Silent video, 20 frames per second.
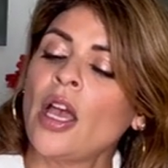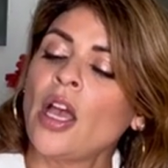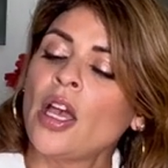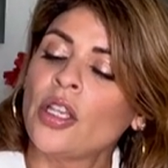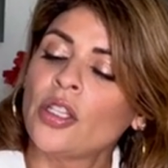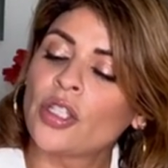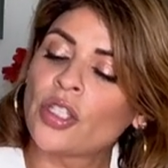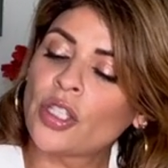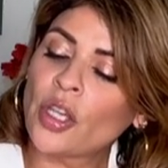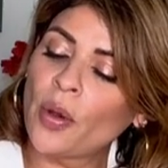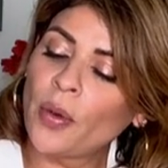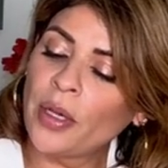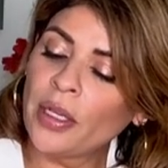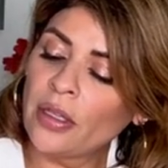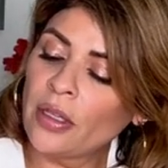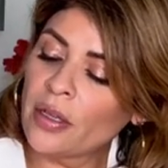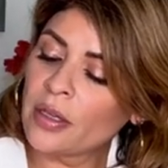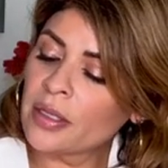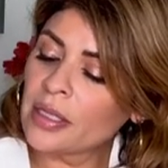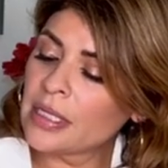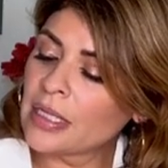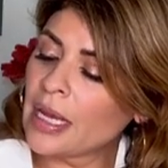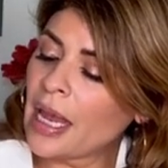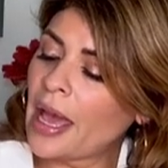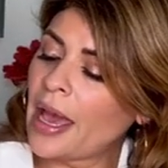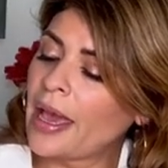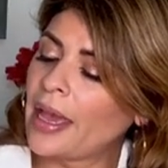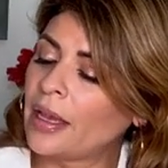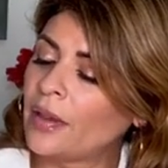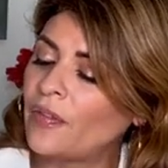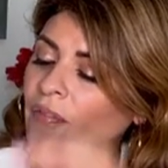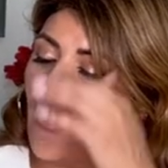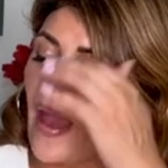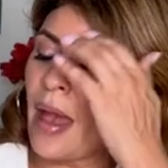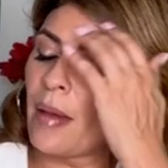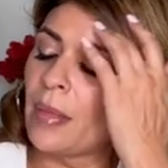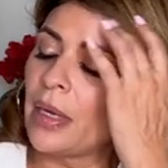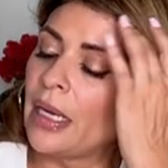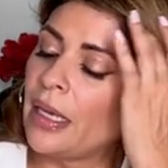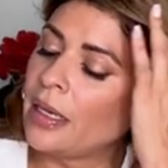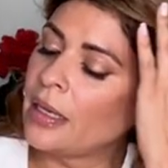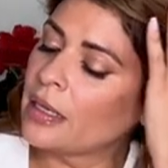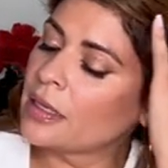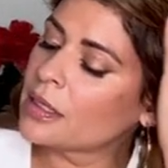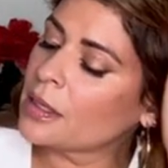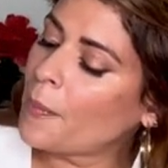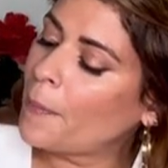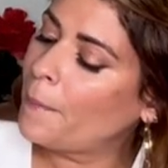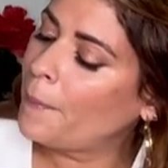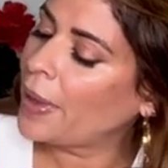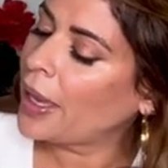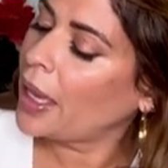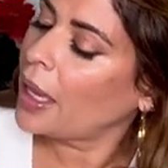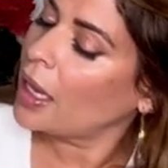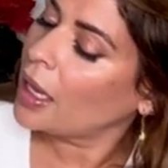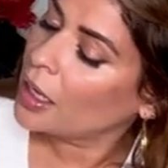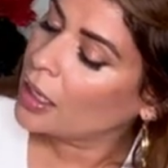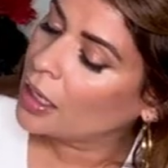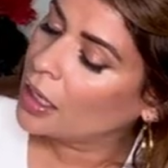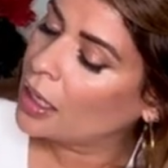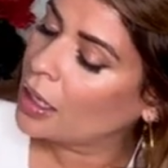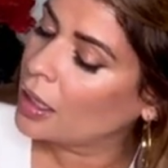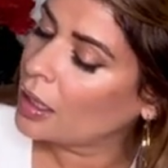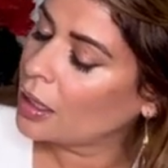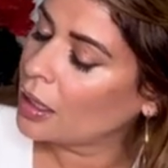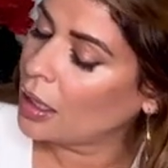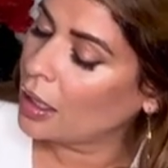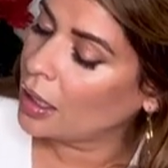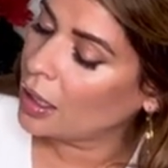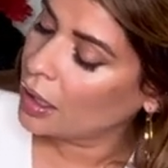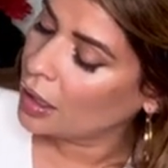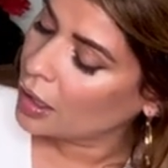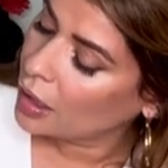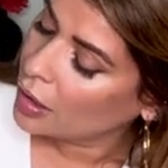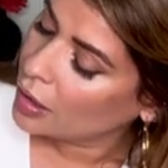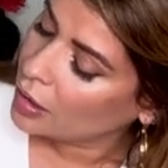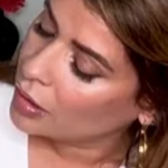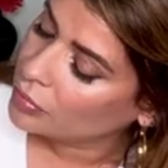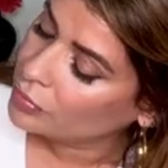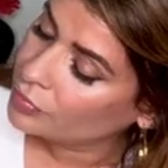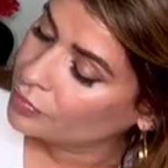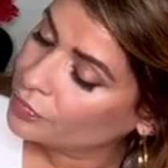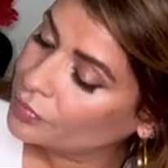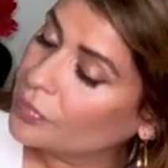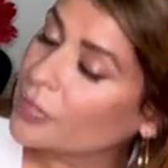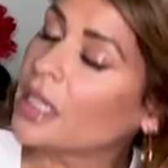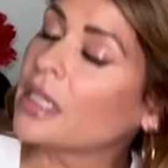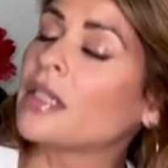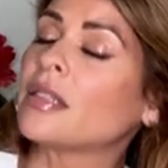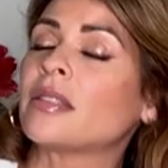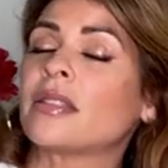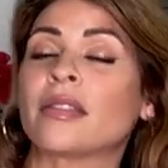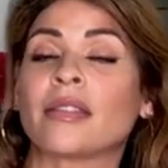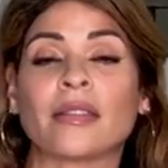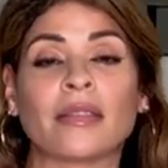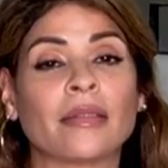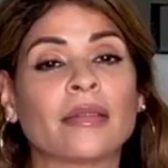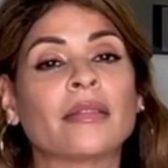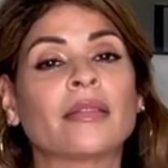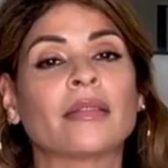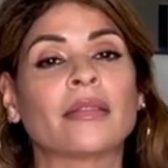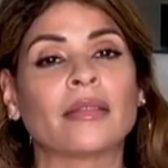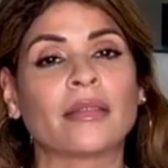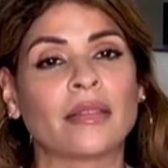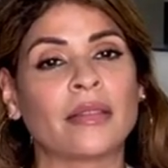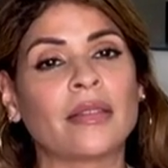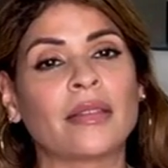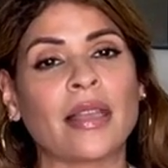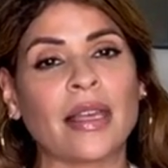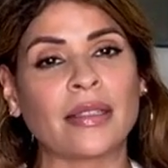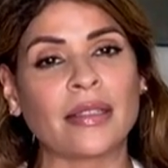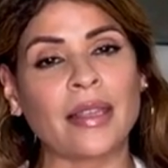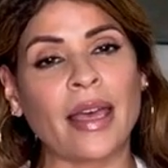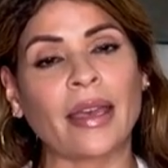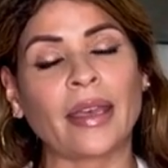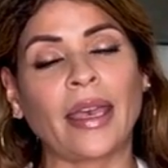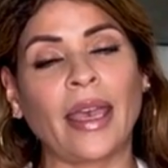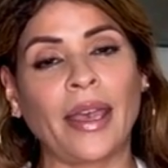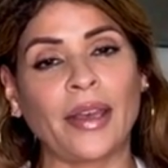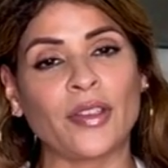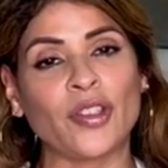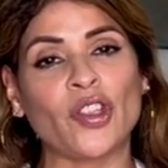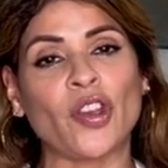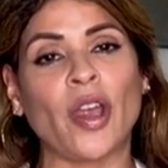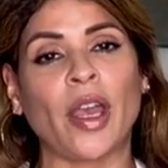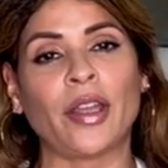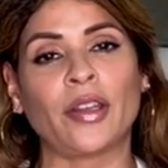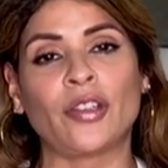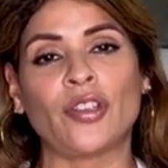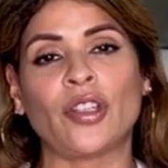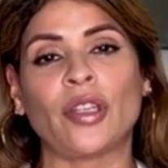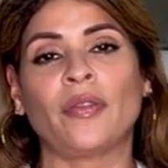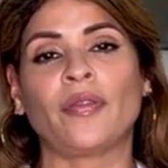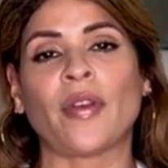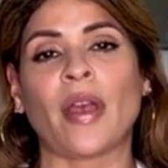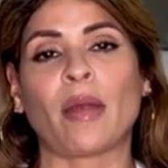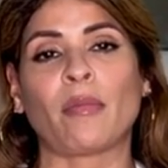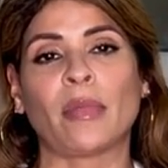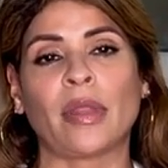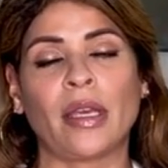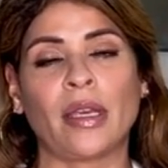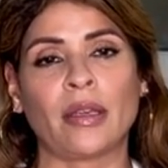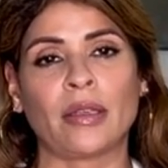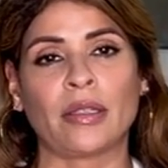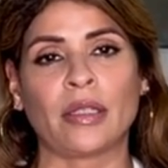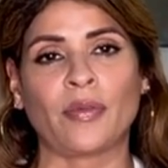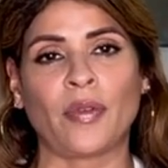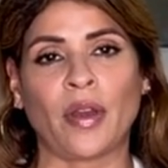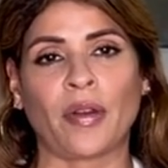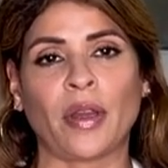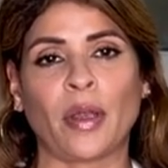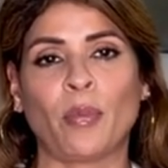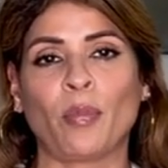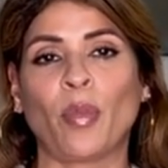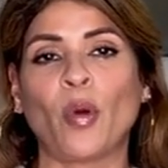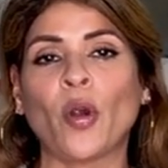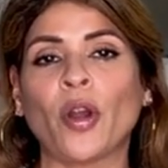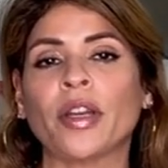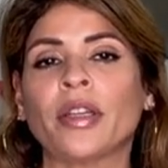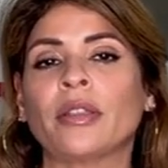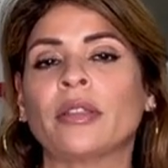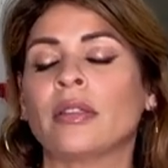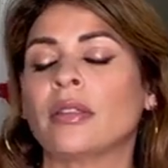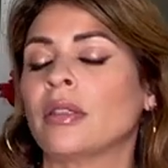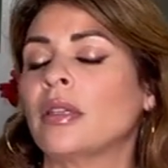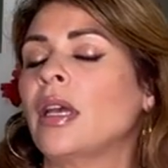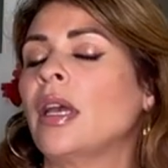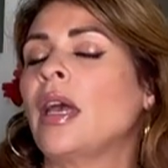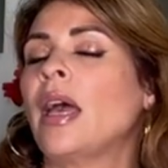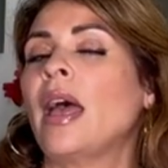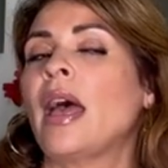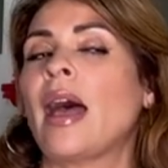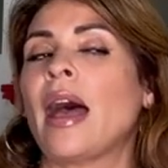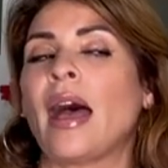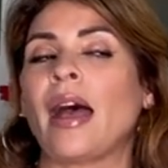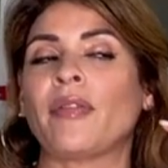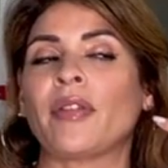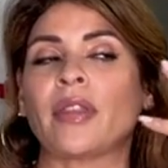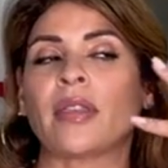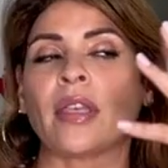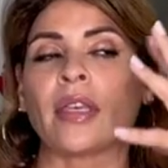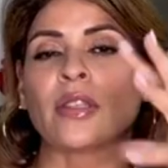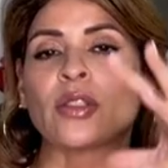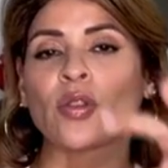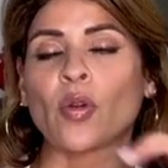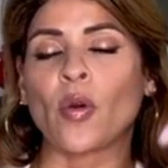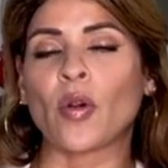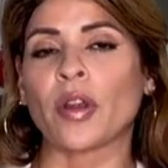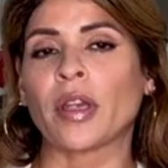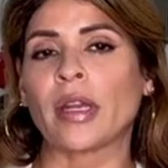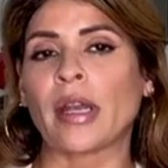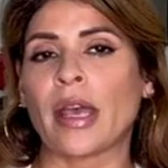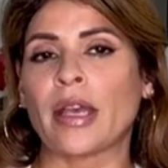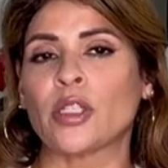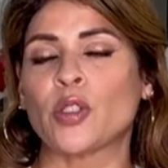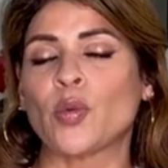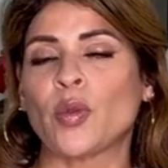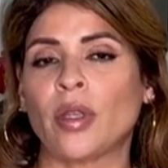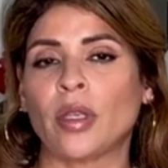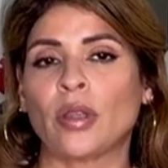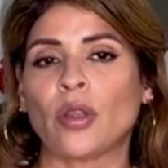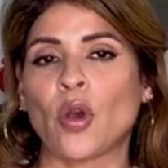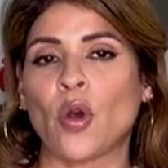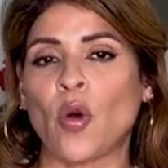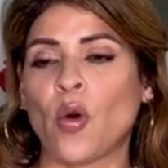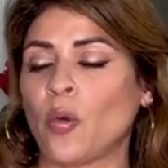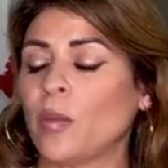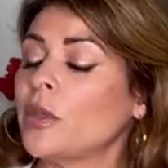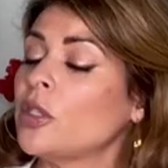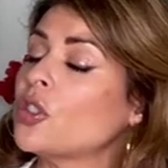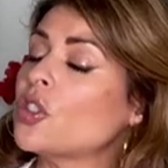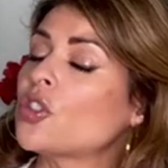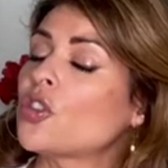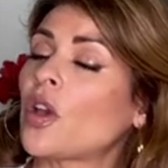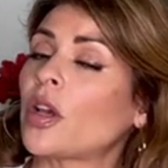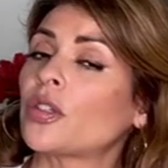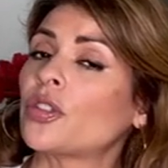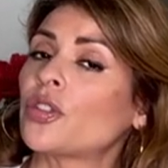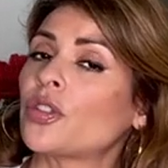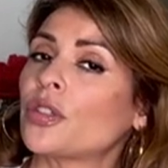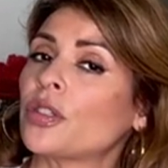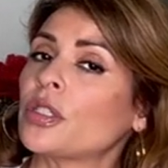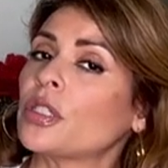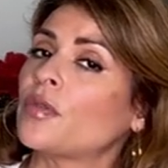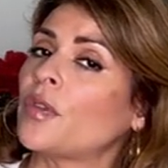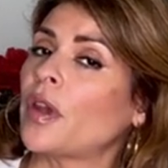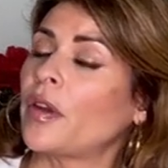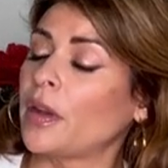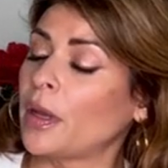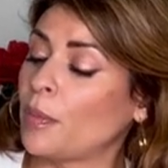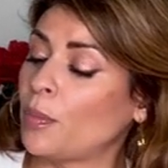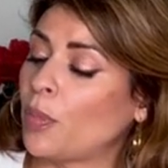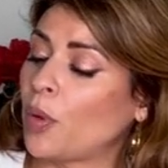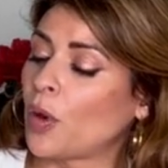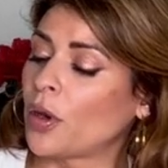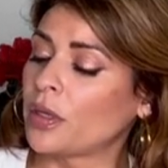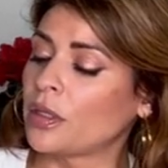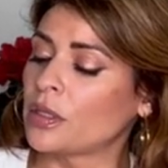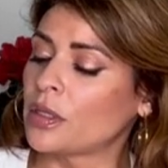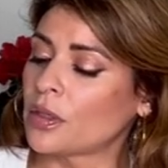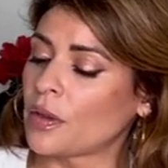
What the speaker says: So it looks like family is a big, and that's that Cancer energy. Family is very important. Having things organized within the home and structure is very important.